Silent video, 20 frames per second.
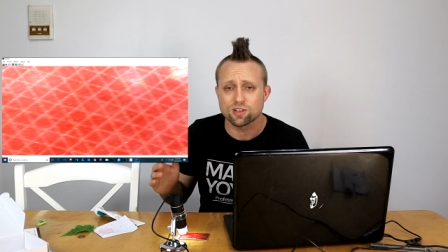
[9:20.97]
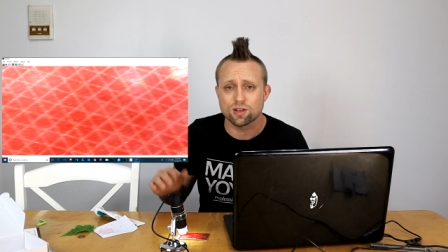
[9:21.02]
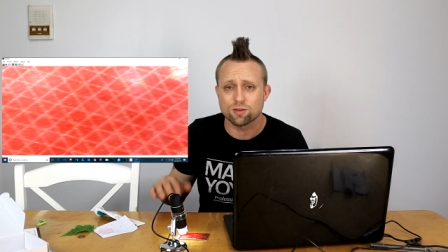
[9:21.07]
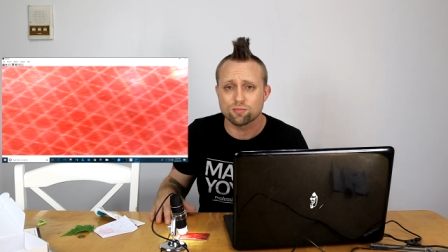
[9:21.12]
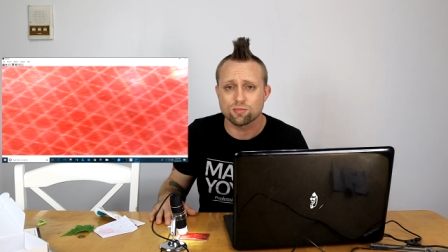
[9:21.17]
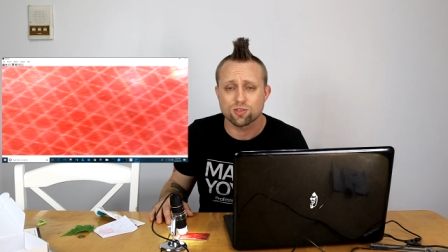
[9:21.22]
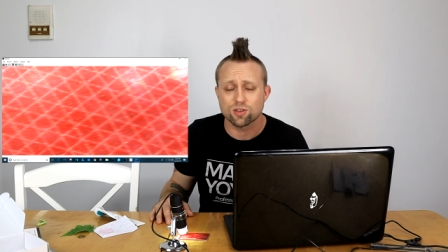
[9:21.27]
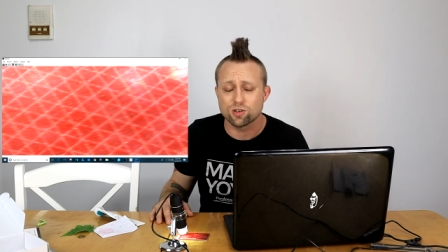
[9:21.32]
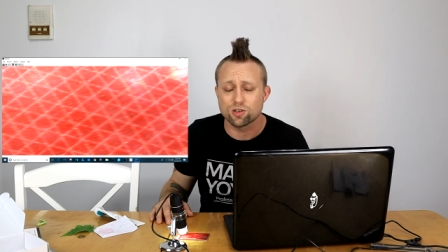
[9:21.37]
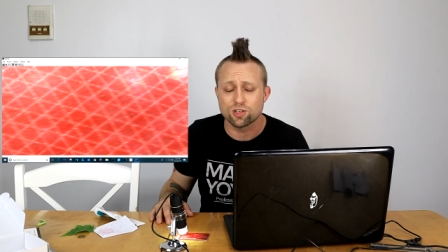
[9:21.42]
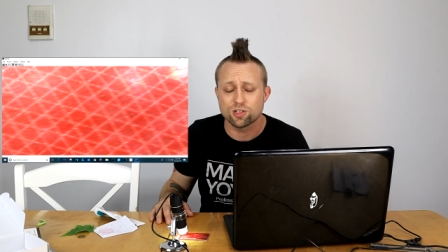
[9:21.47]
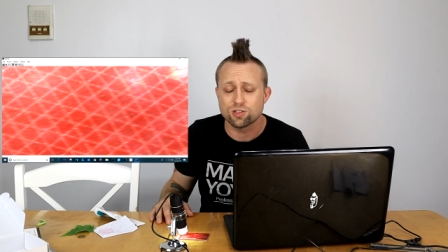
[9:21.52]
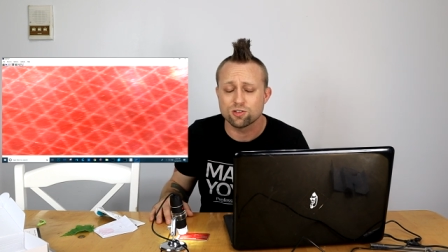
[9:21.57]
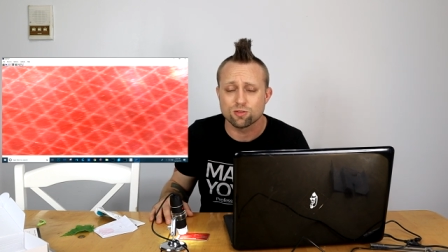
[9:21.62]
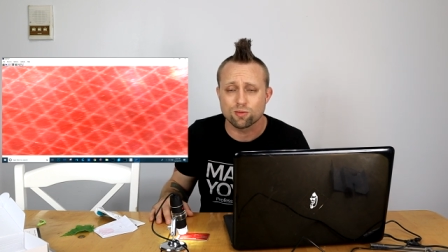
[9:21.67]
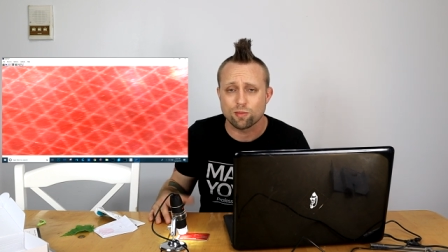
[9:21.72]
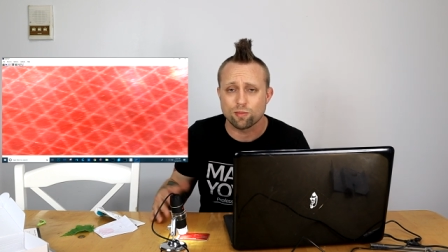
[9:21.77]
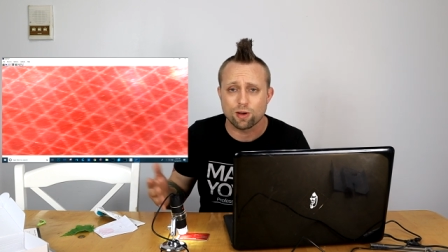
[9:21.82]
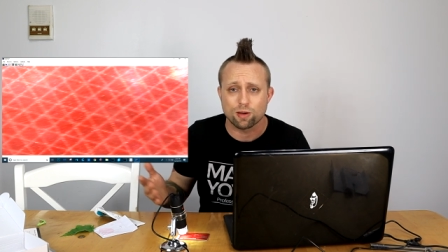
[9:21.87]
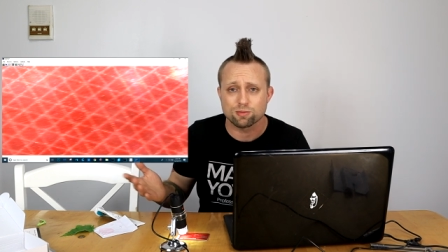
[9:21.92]
I'm 32,
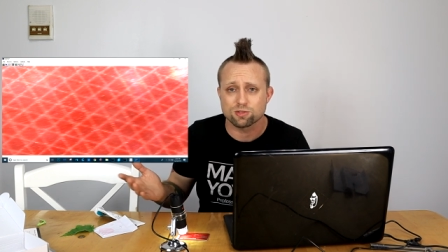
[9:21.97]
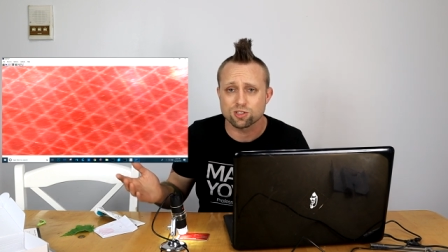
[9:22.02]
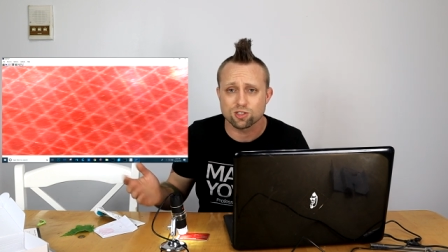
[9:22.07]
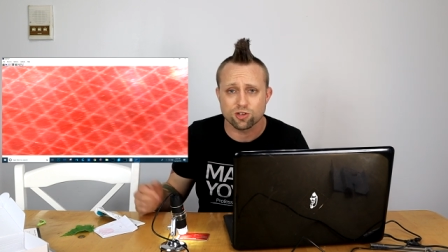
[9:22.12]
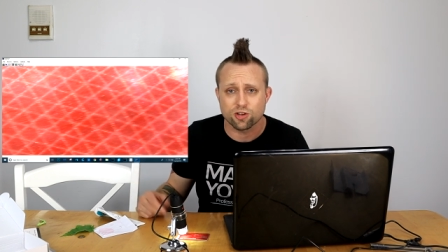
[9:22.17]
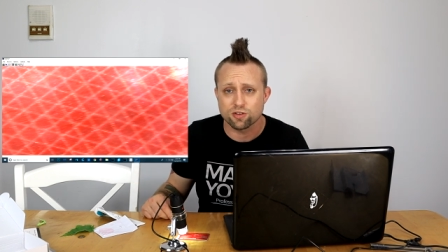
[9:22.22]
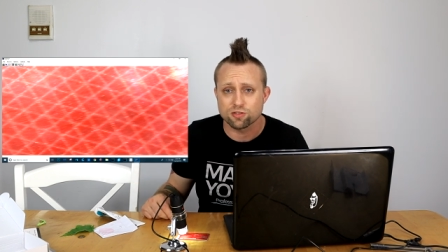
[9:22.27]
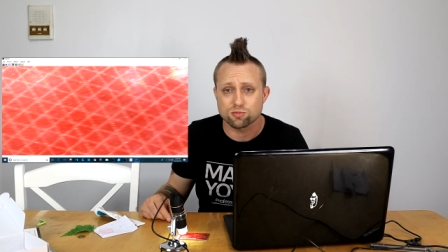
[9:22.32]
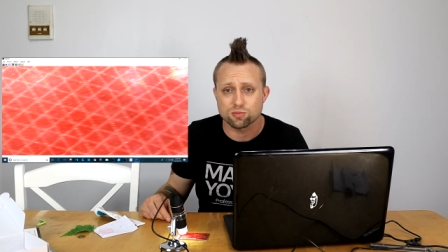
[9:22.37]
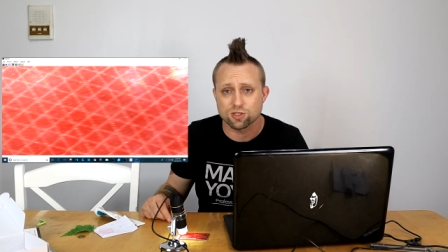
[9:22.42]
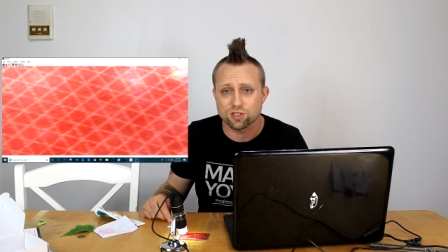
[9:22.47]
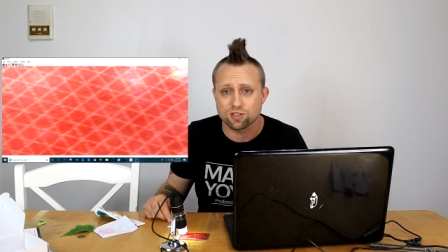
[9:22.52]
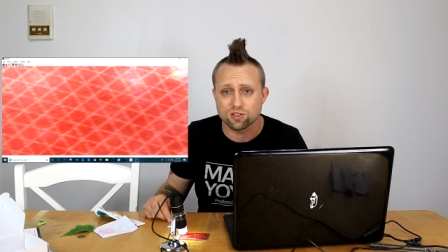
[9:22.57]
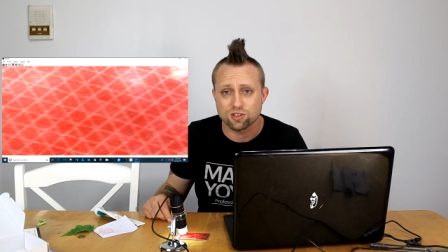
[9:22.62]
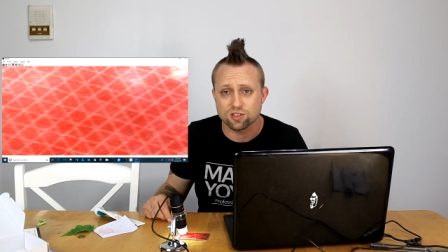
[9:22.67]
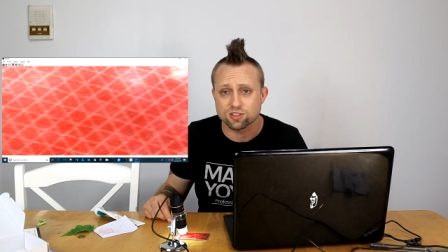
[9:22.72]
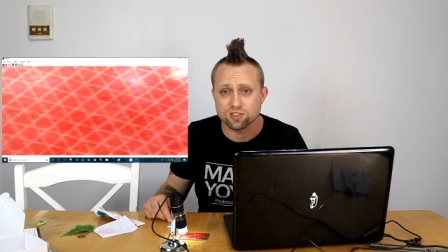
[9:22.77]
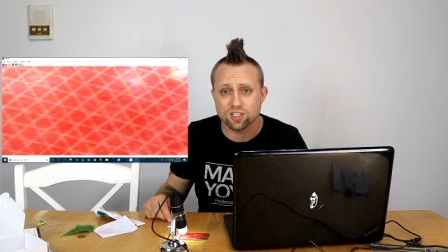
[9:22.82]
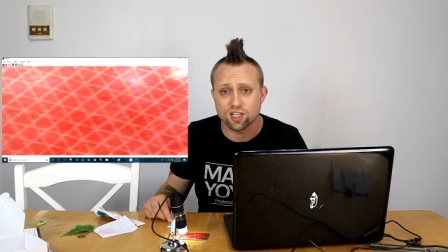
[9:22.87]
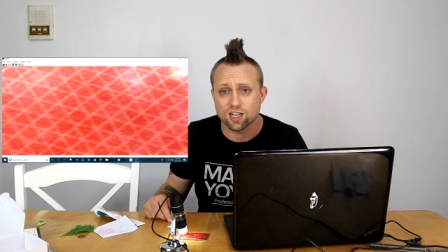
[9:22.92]
and my mom still gives me
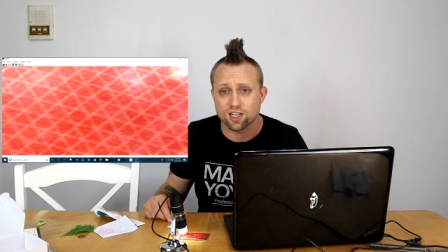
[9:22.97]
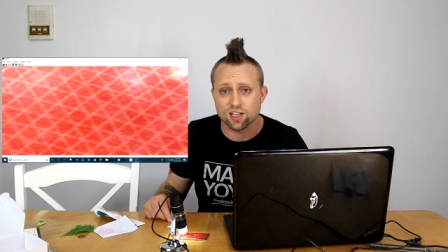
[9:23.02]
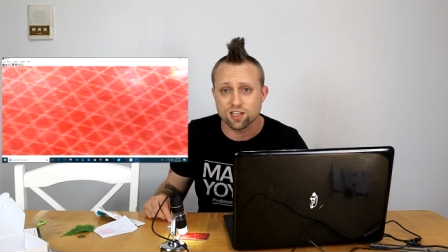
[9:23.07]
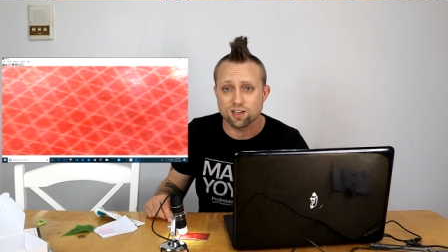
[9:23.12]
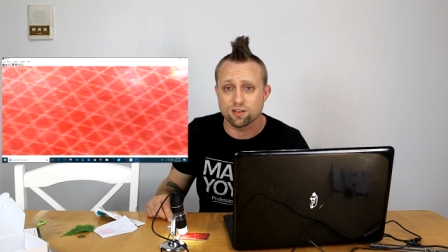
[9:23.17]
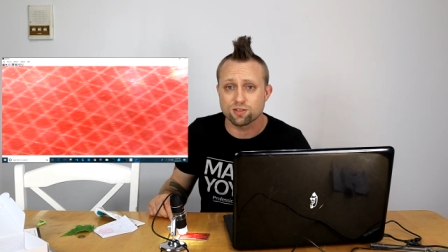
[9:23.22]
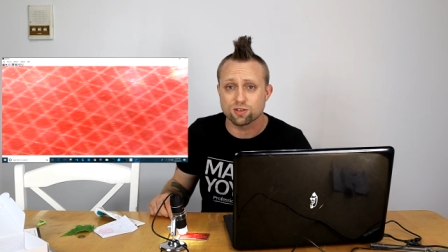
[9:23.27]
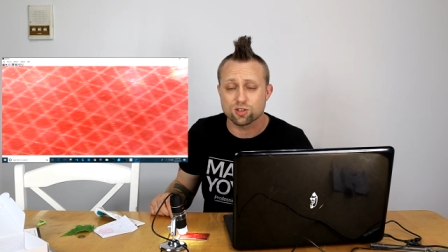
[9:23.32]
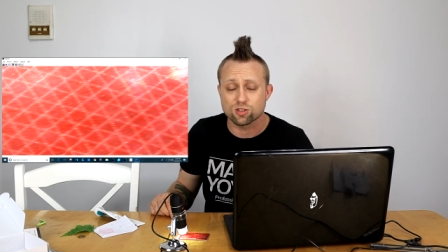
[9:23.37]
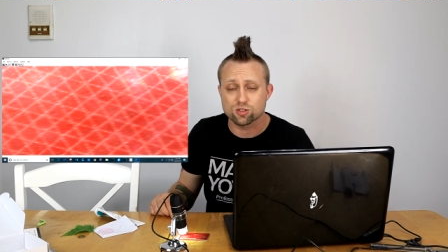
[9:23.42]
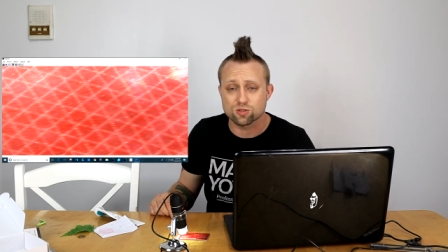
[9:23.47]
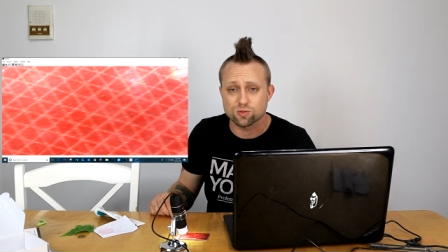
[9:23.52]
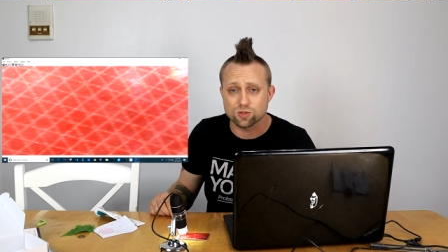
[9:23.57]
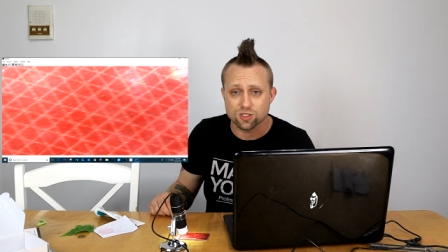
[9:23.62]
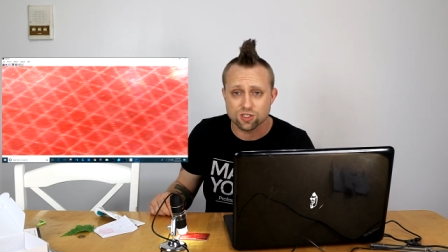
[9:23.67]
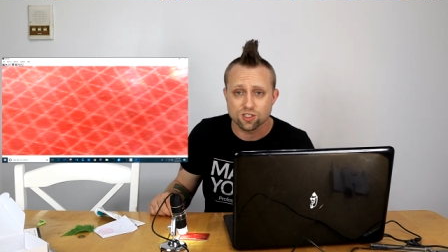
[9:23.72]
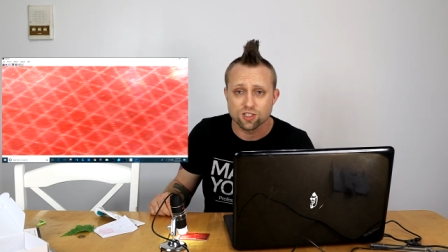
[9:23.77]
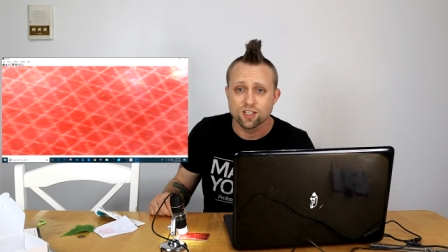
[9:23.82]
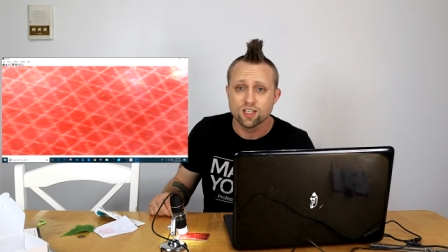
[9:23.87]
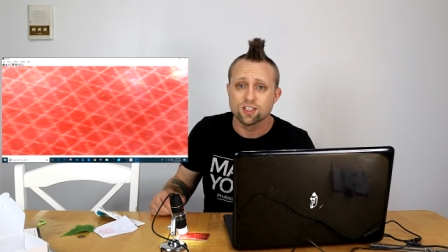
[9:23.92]
a stocking every Christmas.